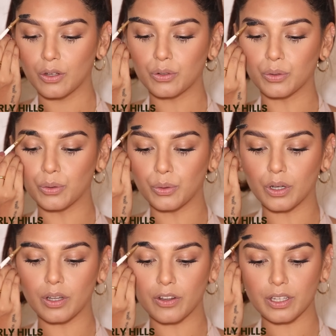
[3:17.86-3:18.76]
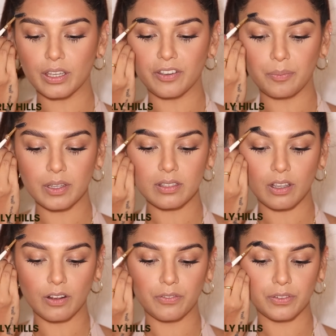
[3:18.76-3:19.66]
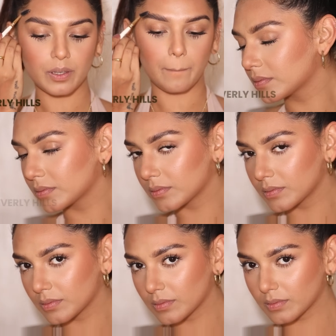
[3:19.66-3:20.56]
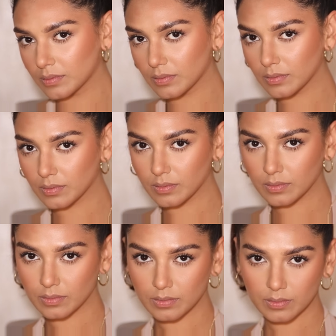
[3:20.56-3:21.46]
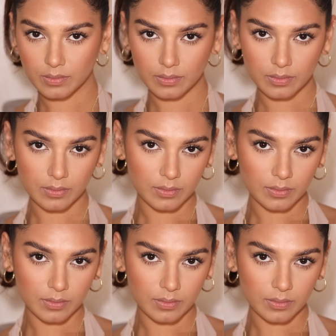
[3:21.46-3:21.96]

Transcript: to give myself some bushy, fluffy eyebrows.